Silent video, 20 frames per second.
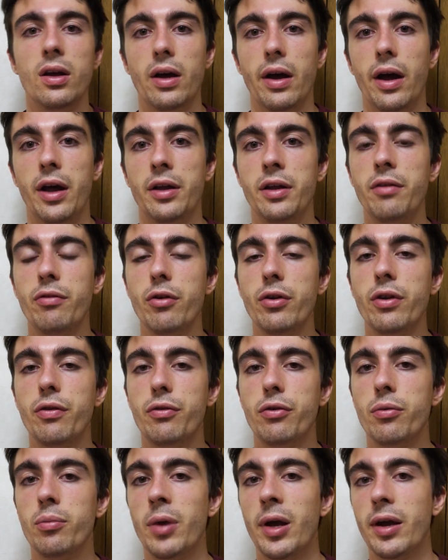And even
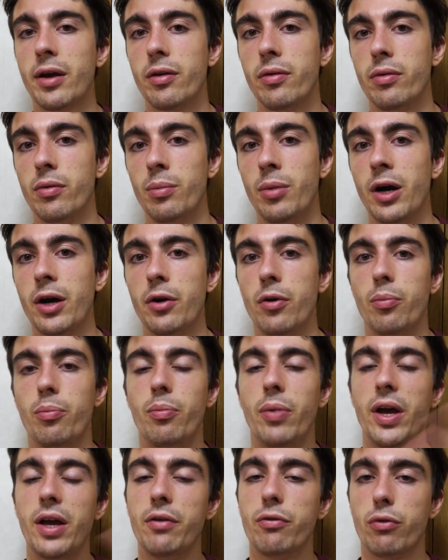if you make the buyer
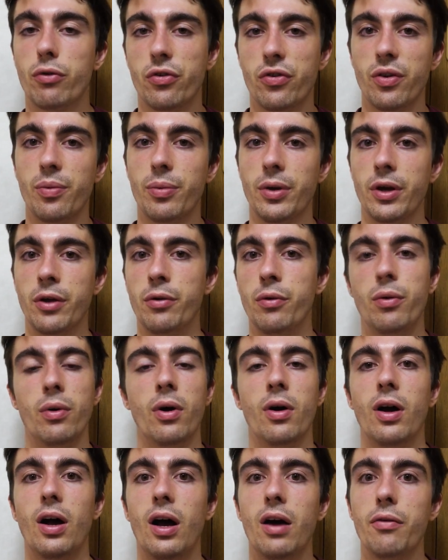pay for shipping,
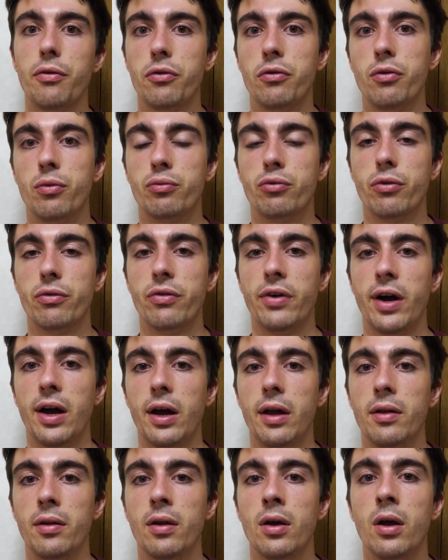you have to
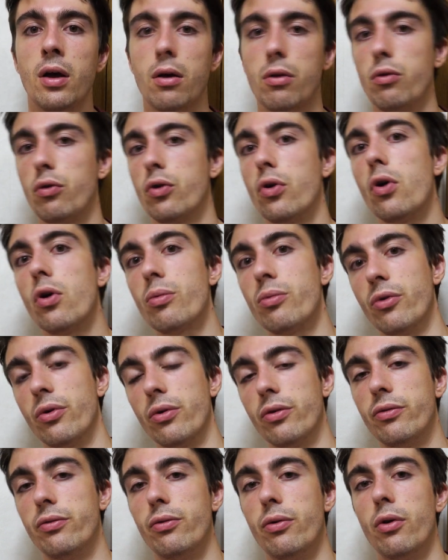provide the
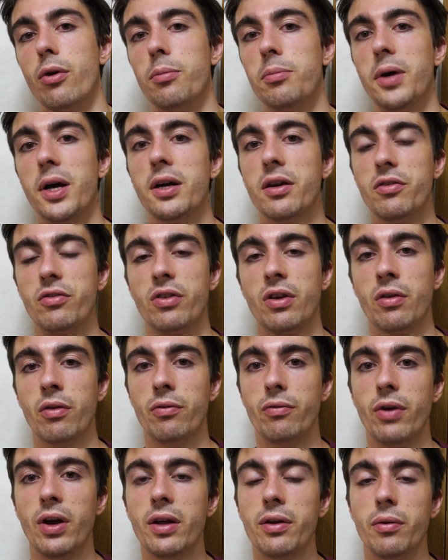cardboard for packaging the
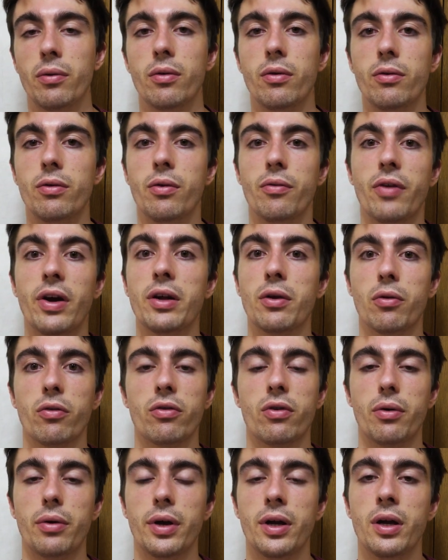vinyl.
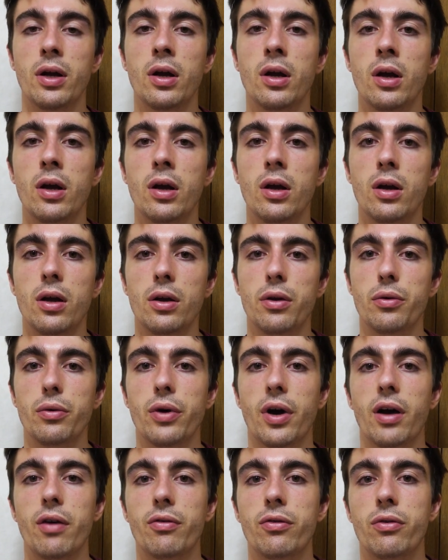You
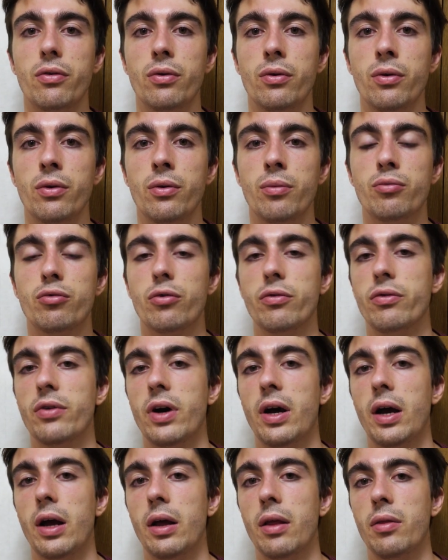have to
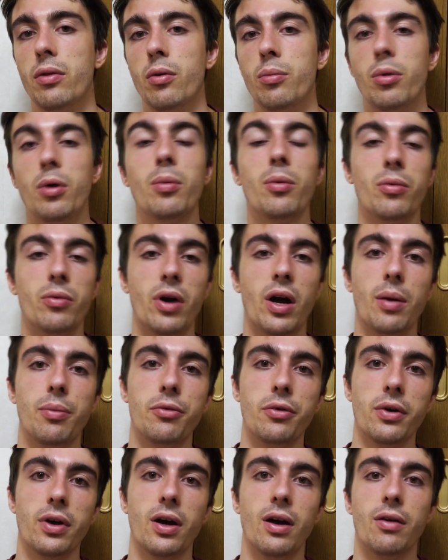provide the bubble
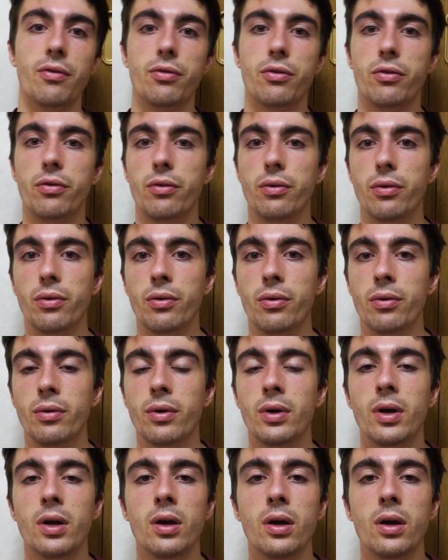wrap. You have to